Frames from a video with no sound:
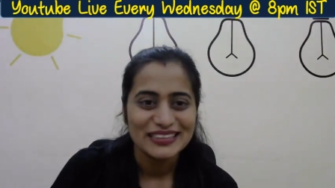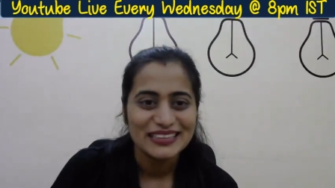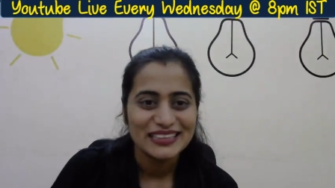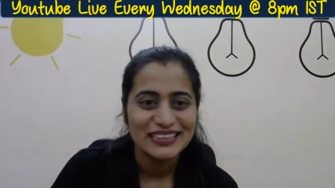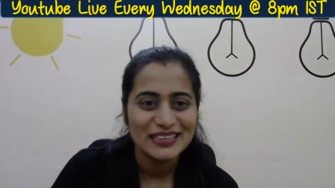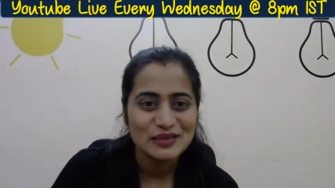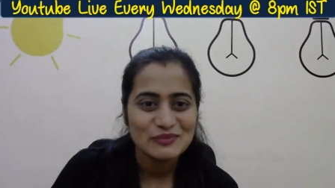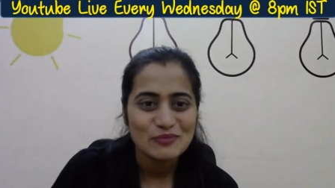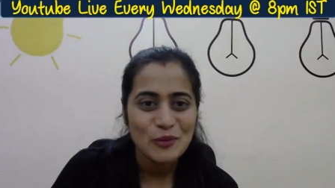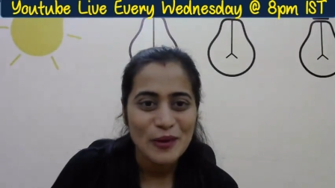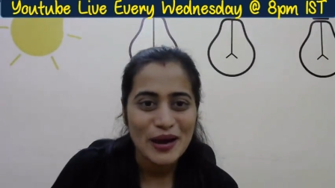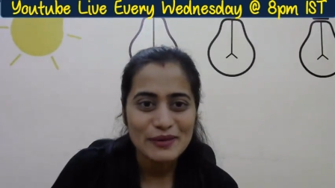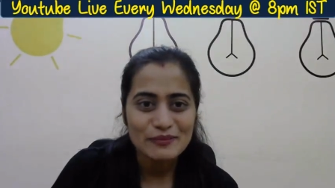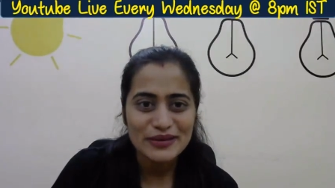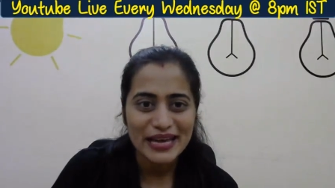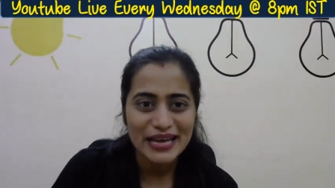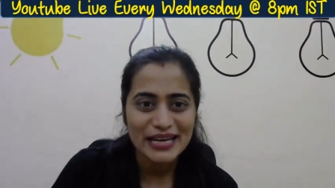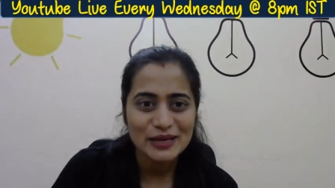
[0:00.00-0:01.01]
when
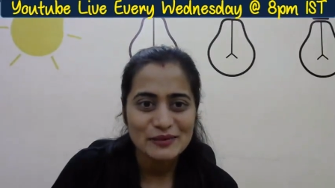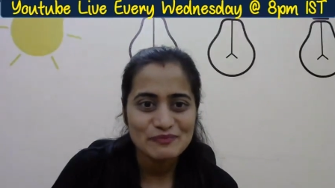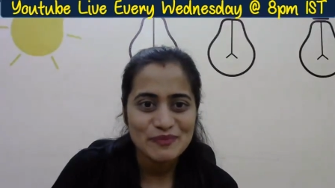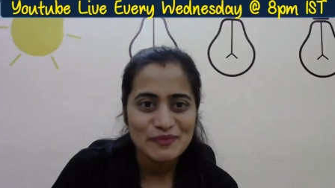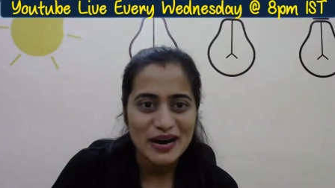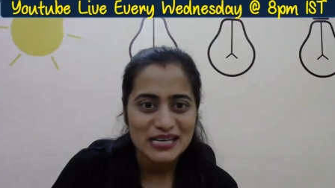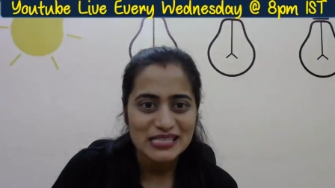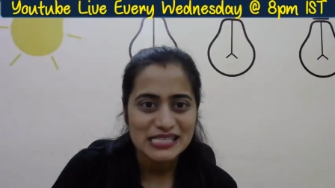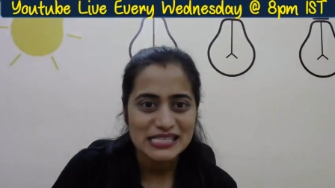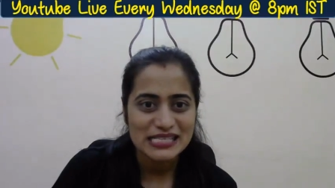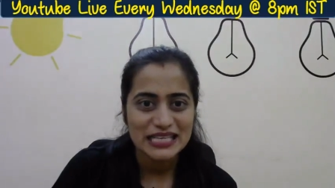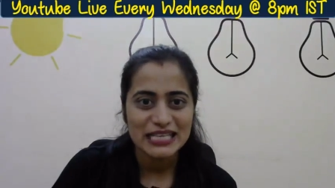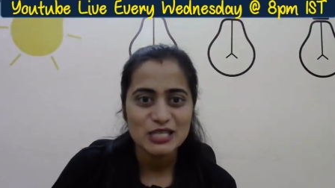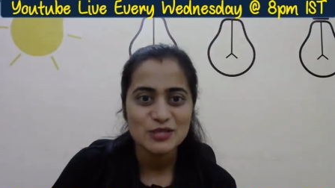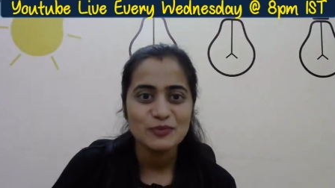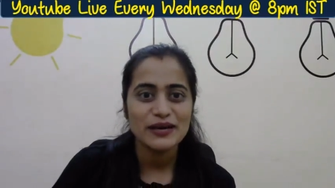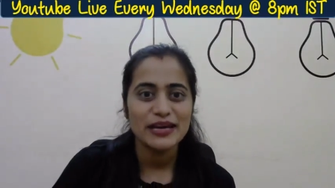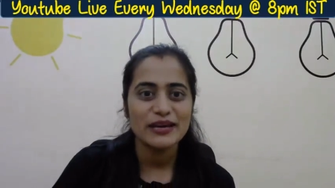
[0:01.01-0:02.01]
can I pass
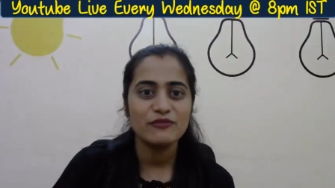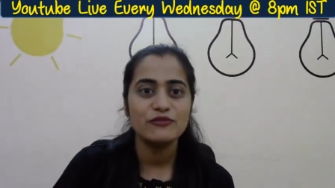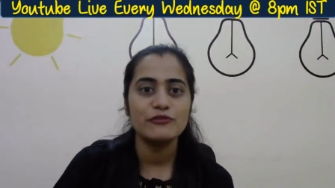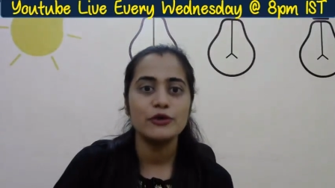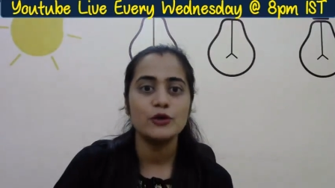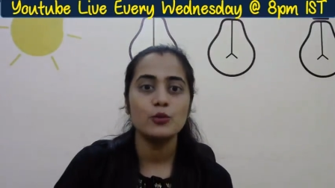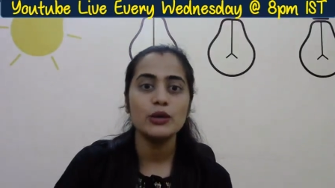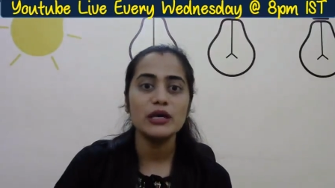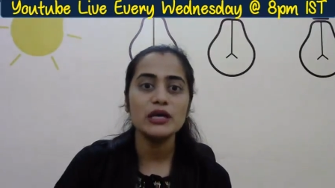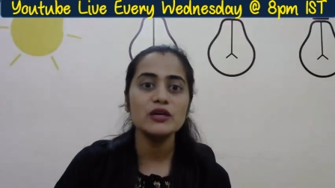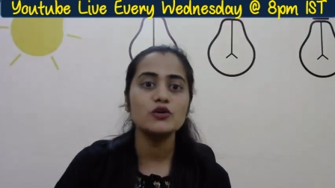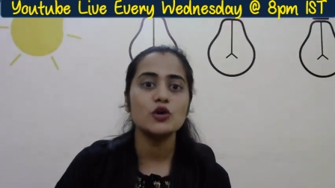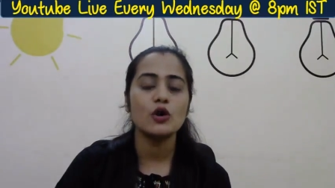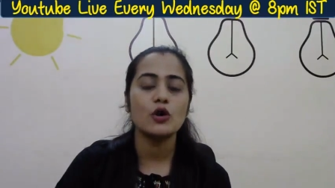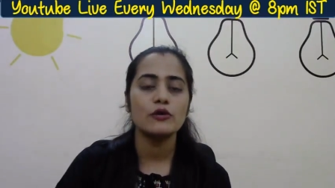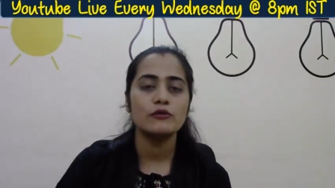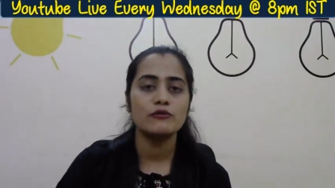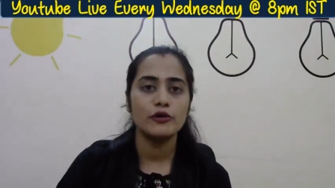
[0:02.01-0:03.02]
NEET by viewing
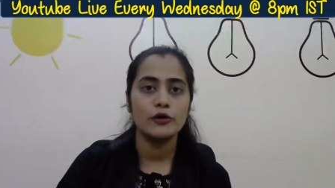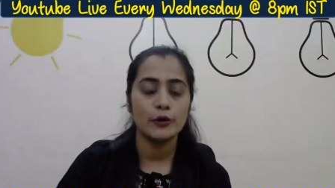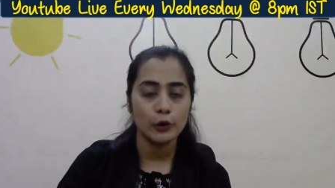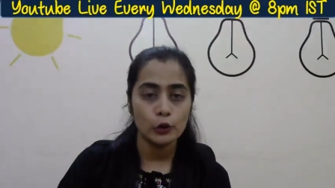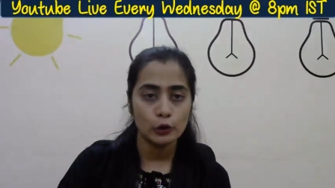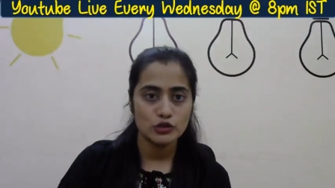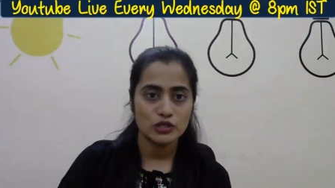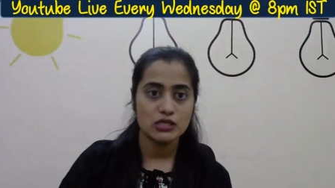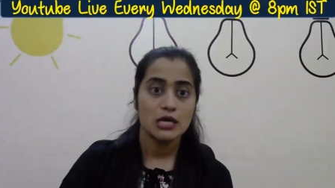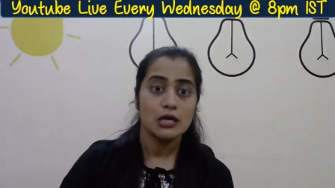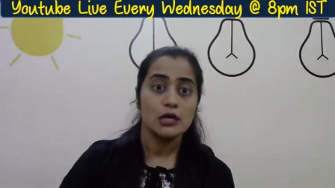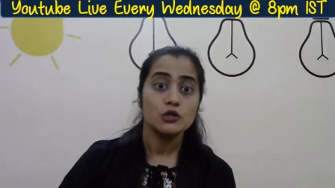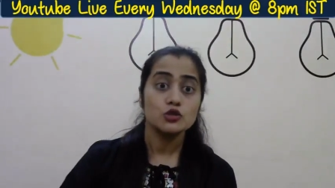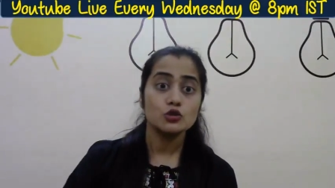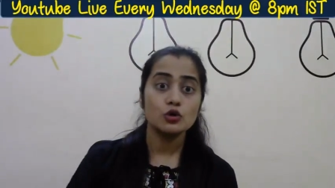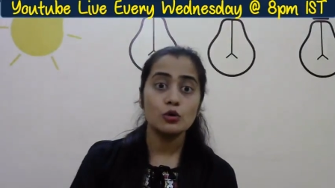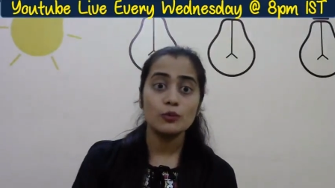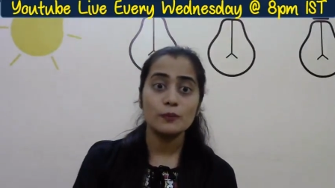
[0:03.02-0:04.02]
your videos?
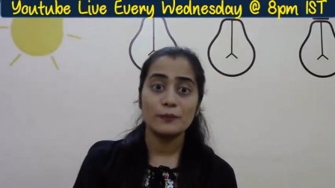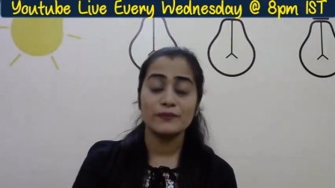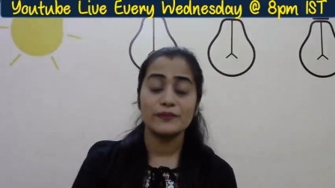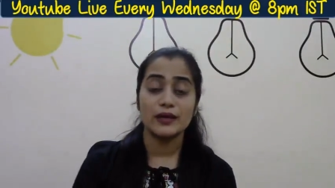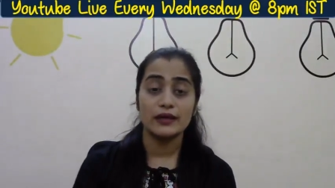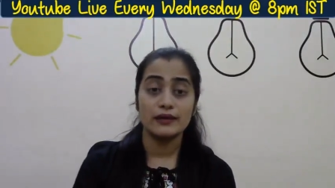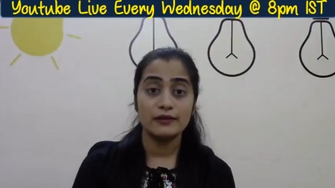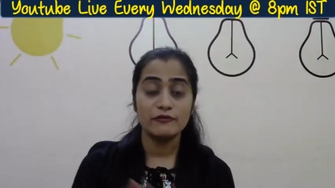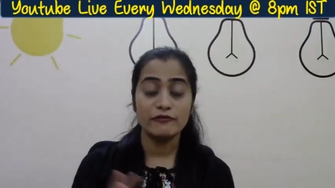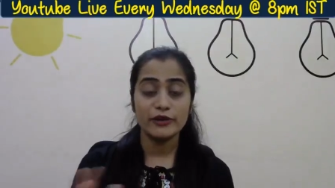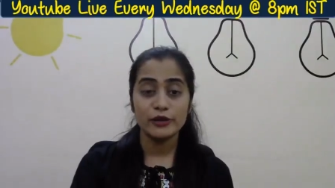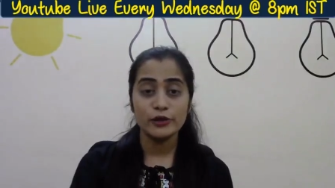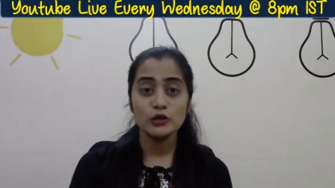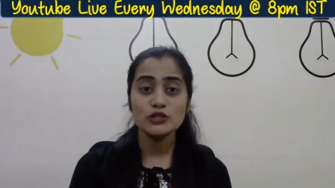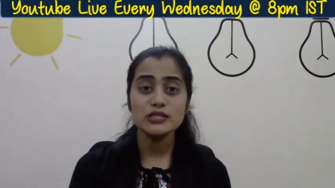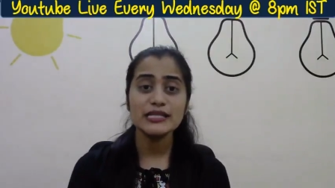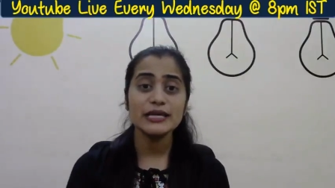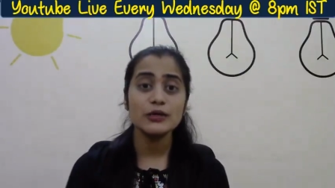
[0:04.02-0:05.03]
So the
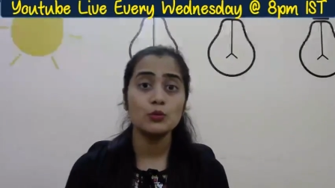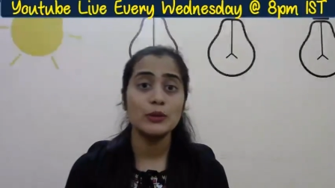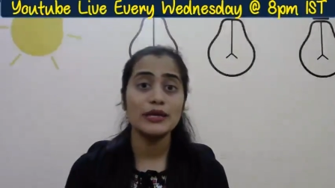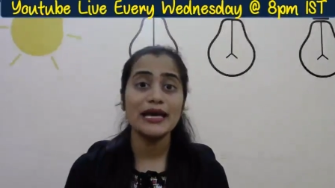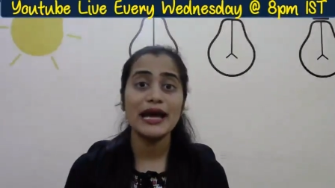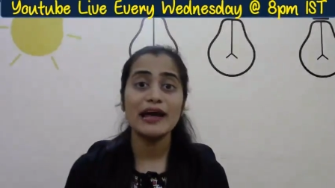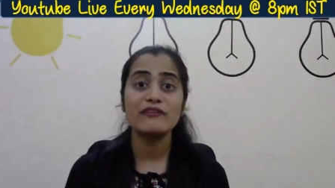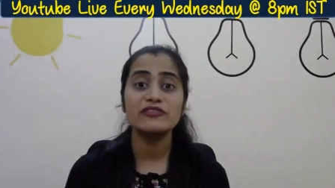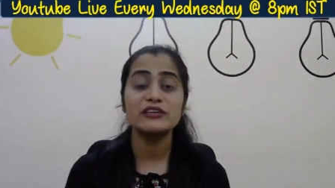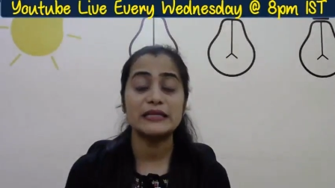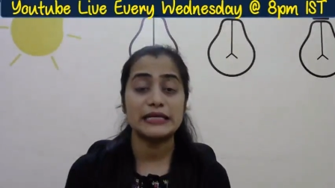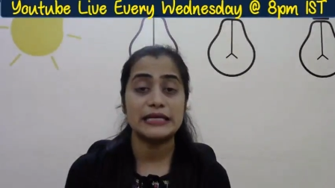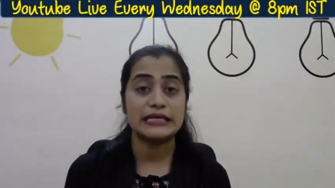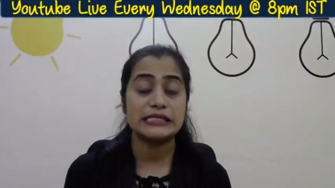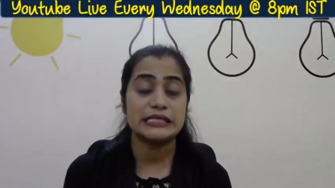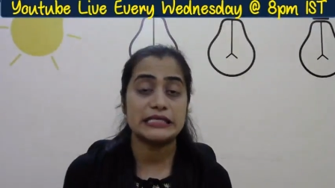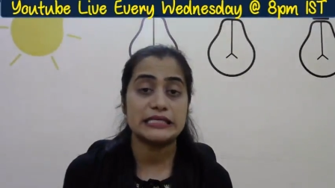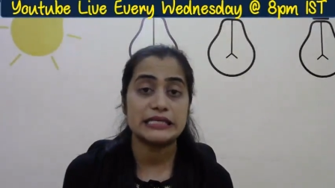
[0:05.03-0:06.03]
videos that we have
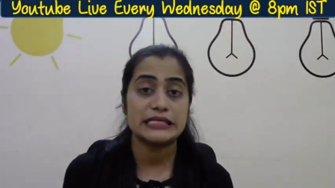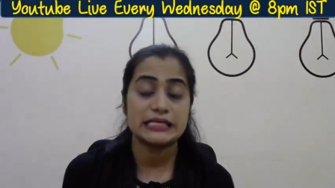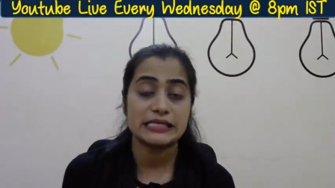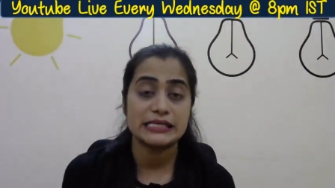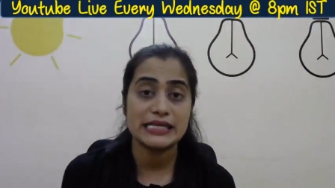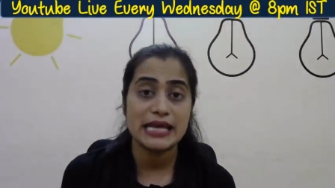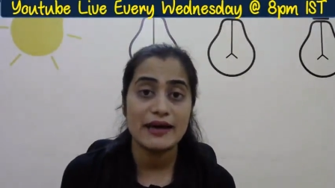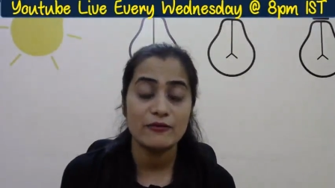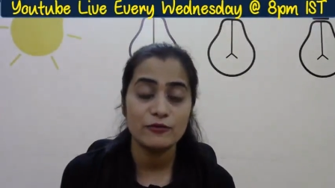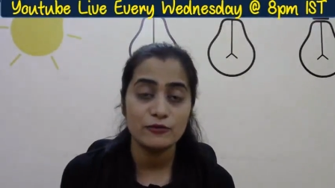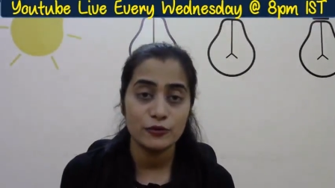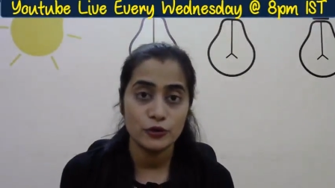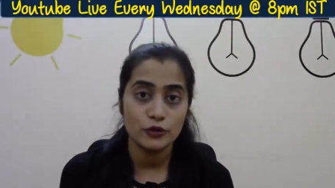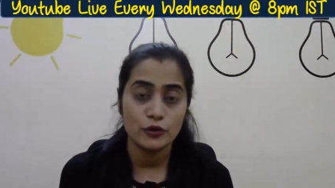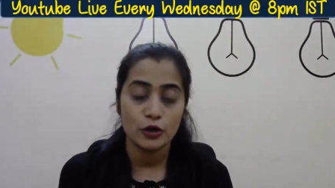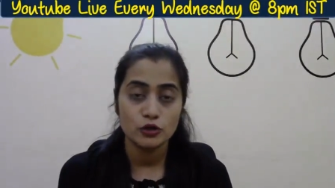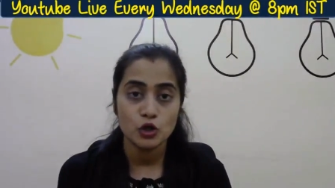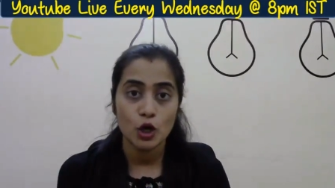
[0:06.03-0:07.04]
created at
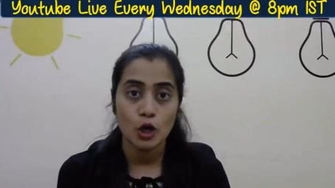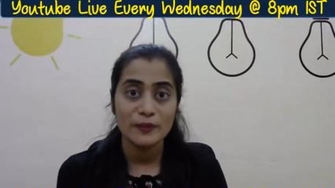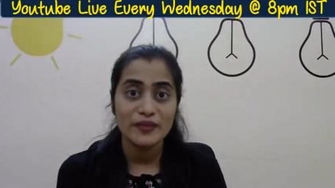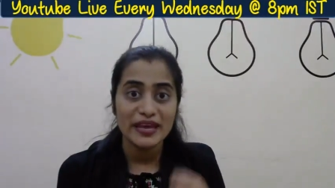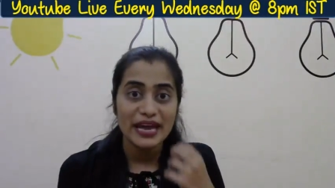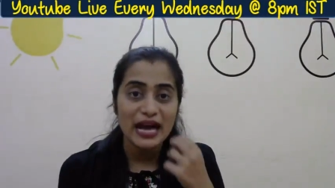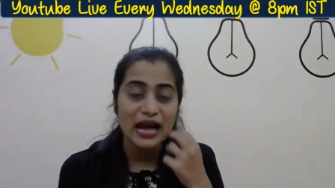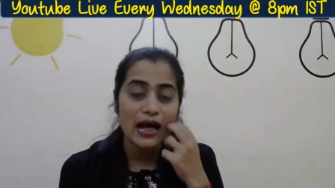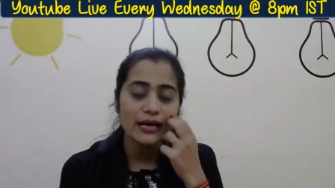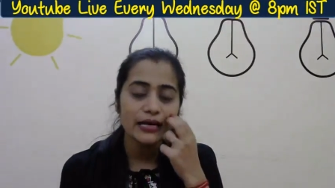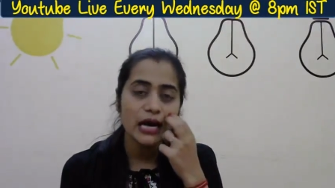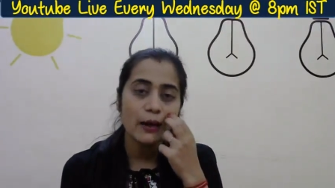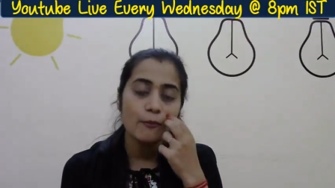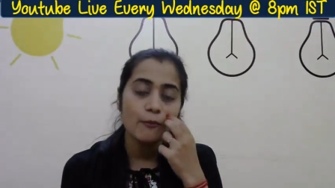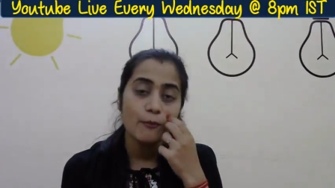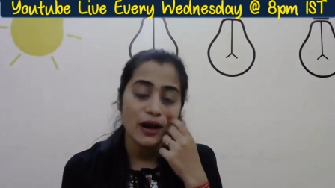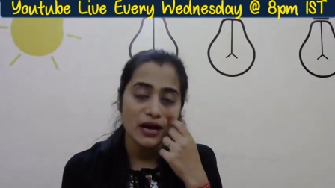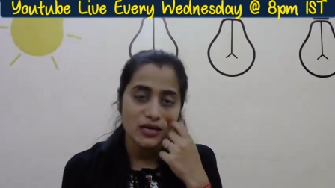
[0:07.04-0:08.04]
examfear.com, they are a
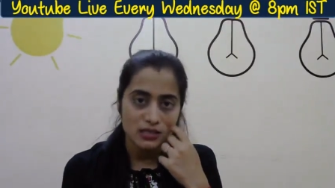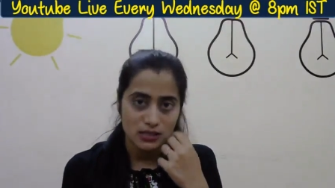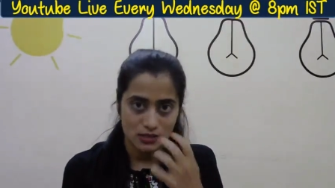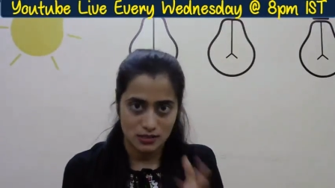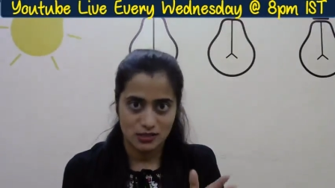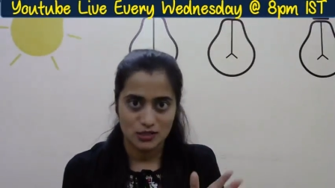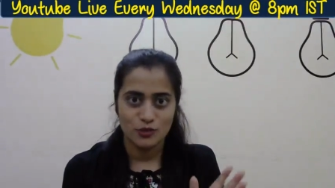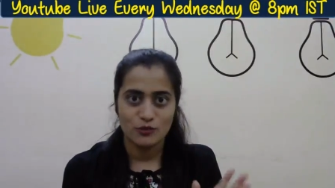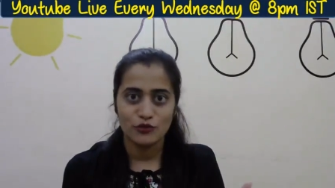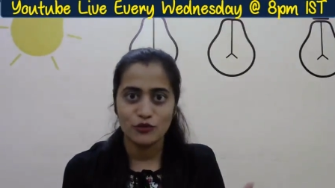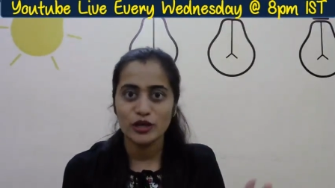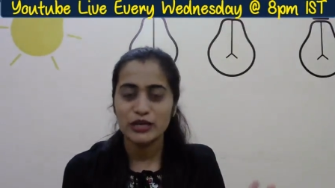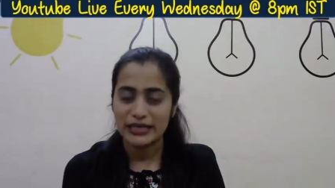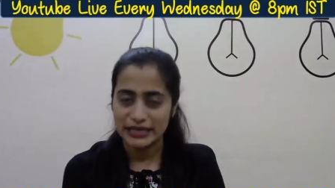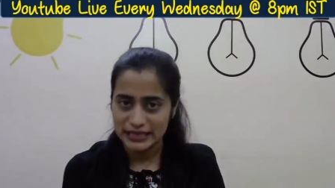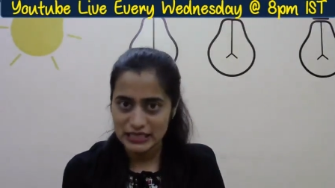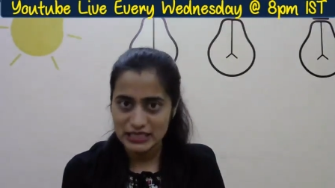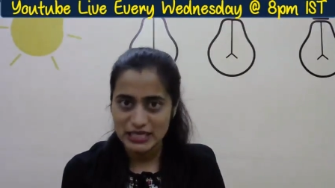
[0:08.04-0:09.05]
must for
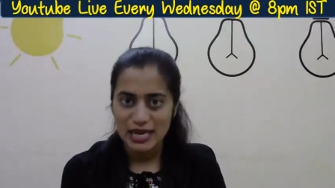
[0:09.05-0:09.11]
NEET,